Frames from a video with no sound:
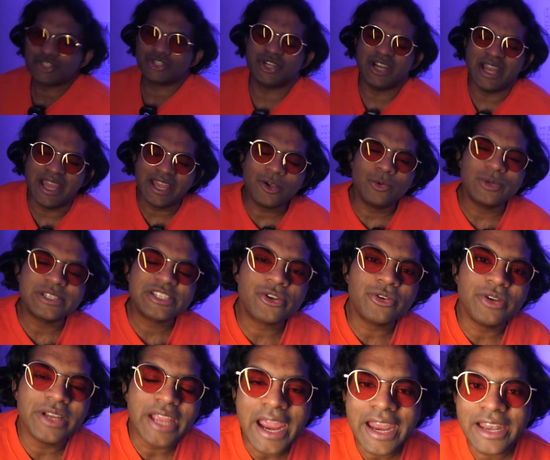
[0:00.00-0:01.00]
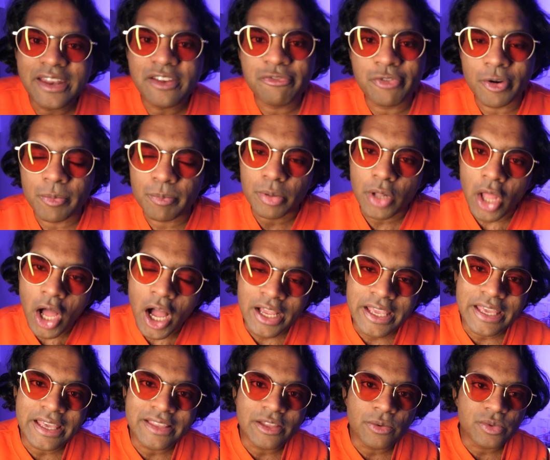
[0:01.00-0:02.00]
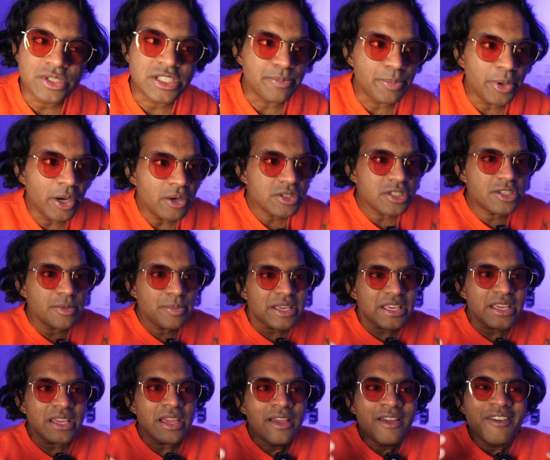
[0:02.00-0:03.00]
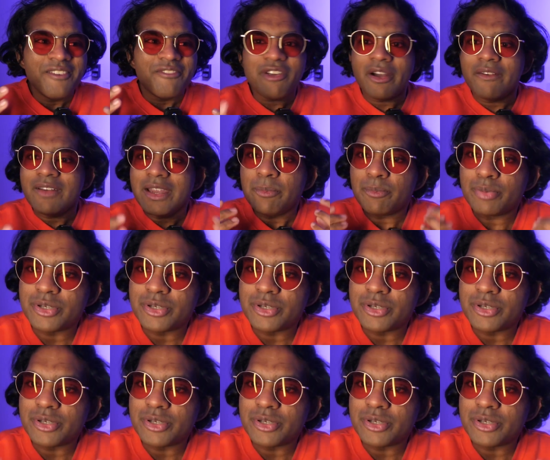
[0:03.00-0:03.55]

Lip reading: trick was created for blocking that was supposed to be very